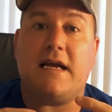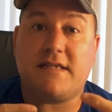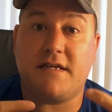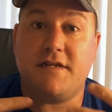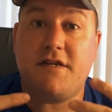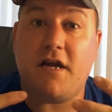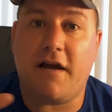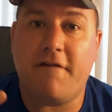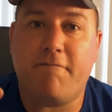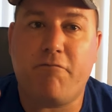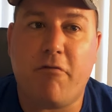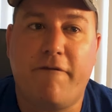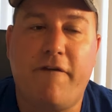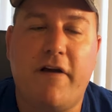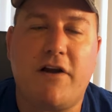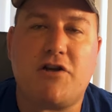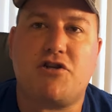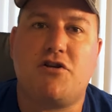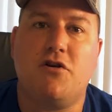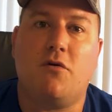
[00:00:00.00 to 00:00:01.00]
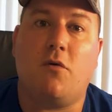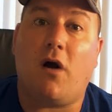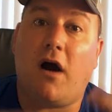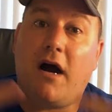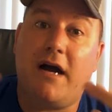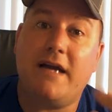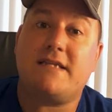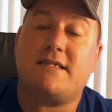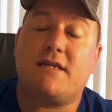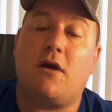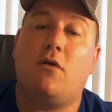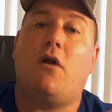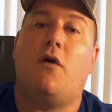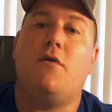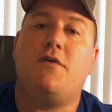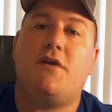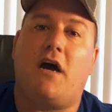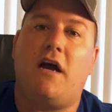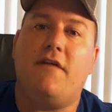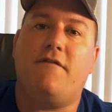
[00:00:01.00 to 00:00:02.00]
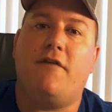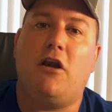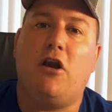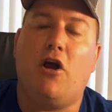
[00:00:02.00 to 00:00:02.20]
As a dive professional, I solo dive a